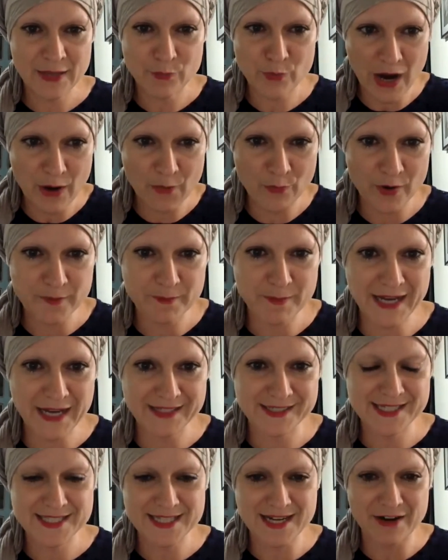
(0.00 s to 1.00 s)
Our
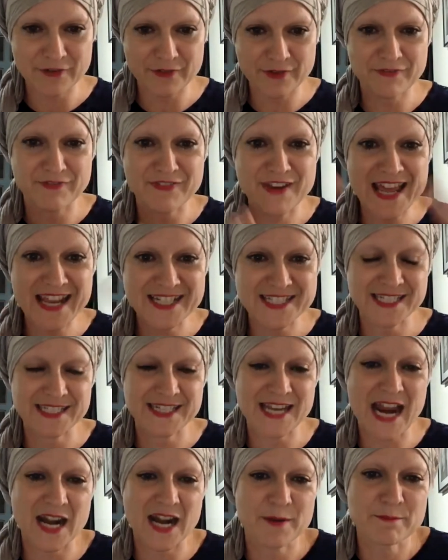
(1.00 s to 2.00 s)
bodies are reflecting,
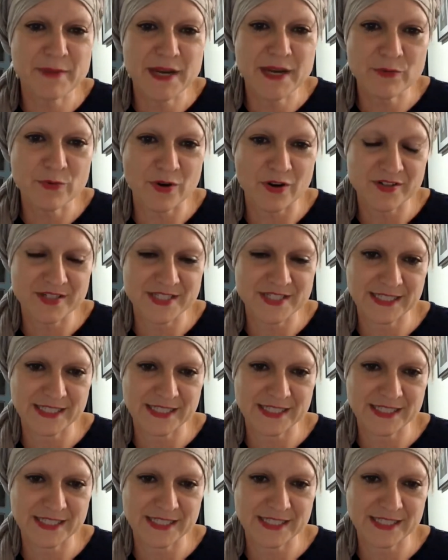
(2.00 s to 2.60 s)
are mirrors.